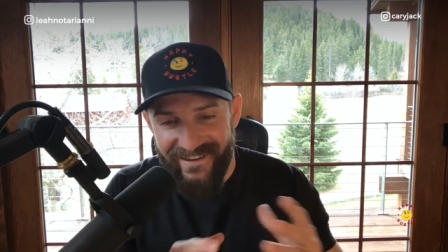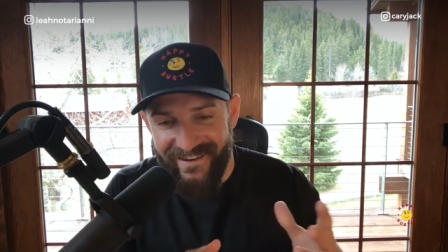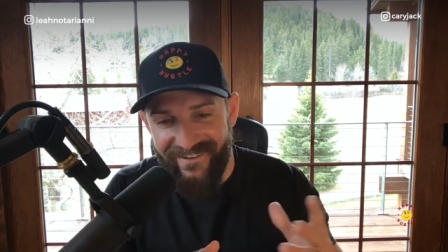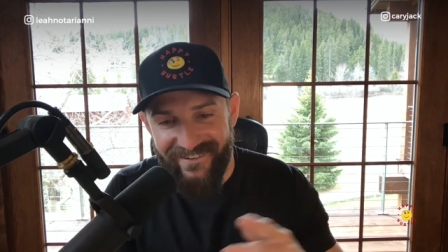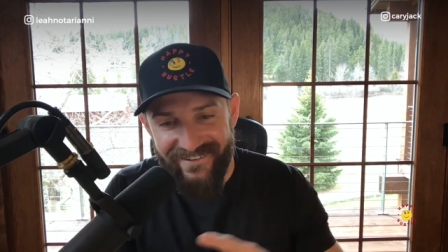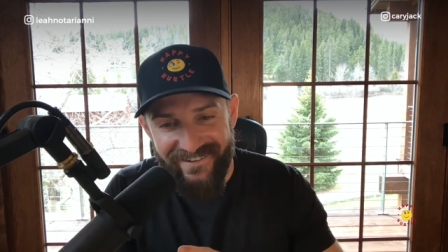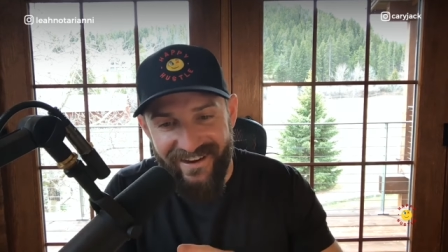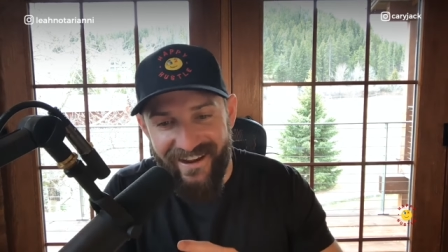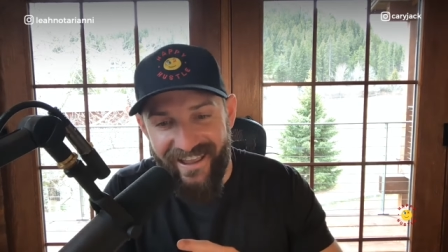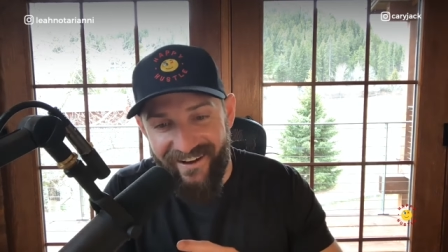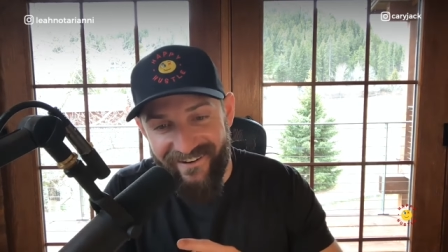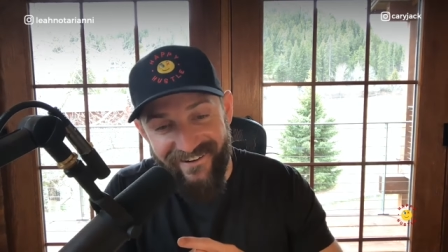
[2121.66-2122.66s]
you know,
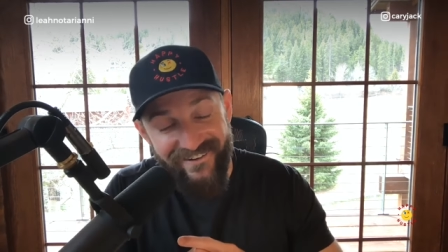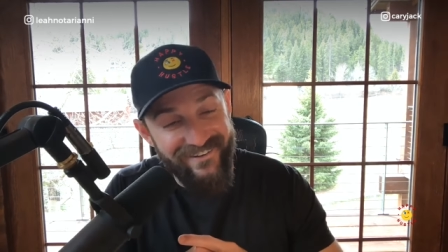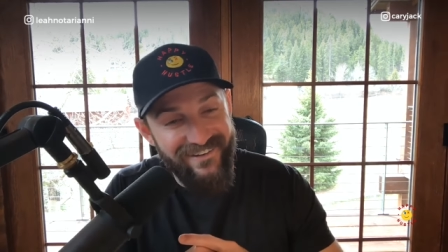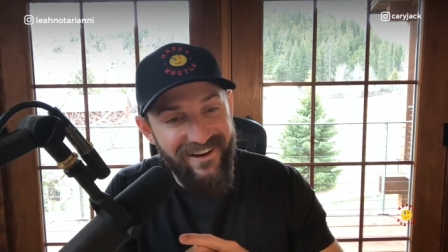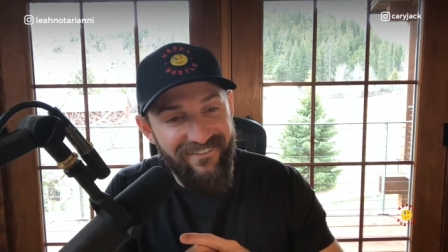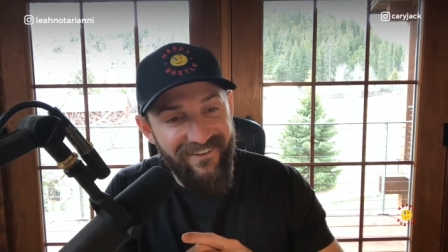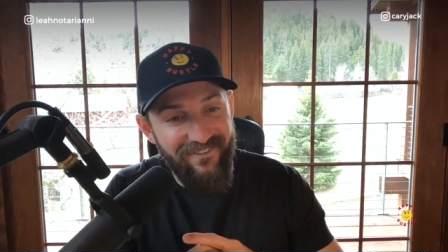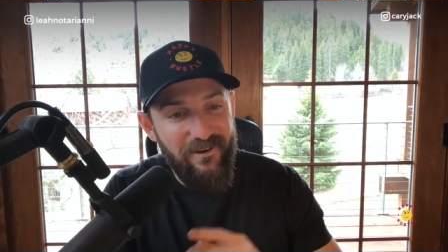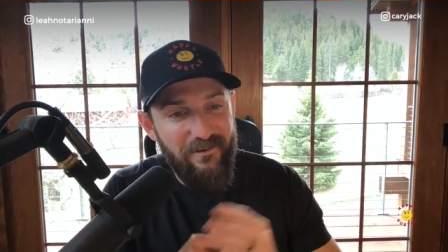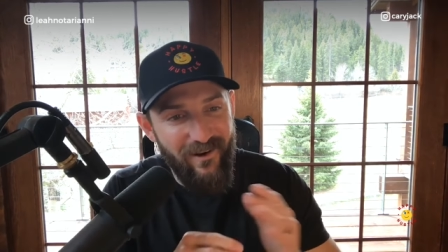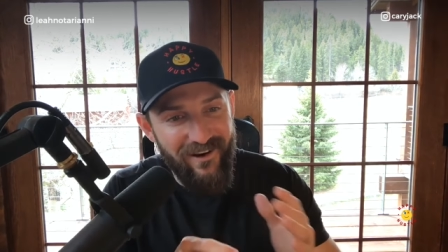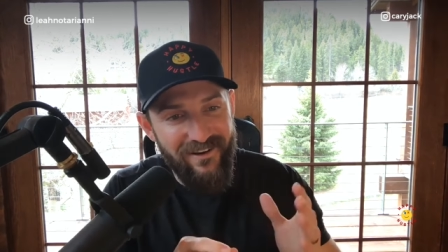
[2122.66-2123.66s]
check out her stuff if you
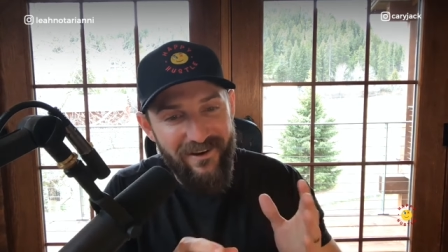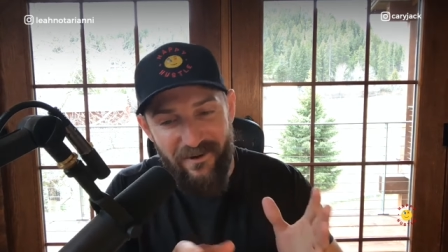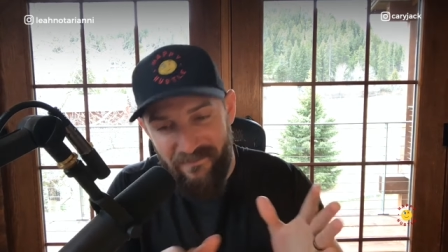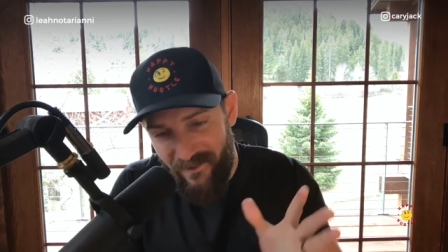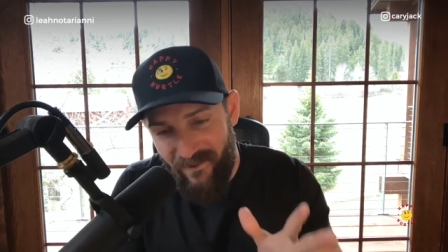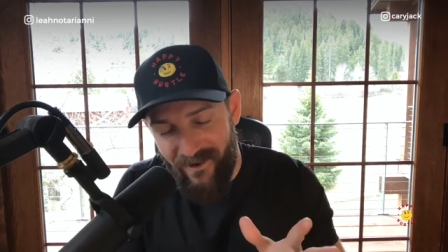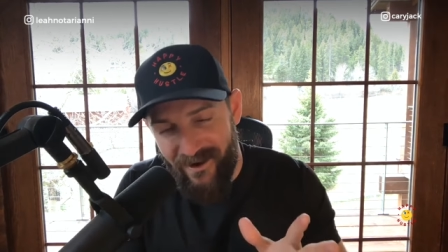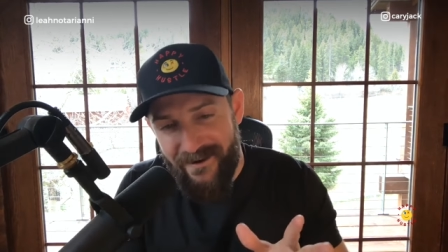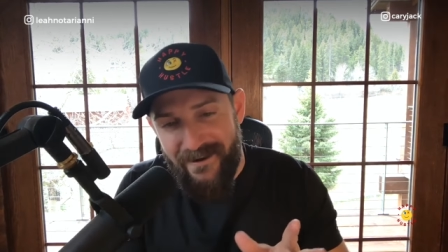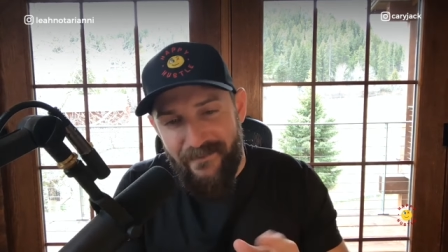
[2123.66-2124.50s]
want to know more.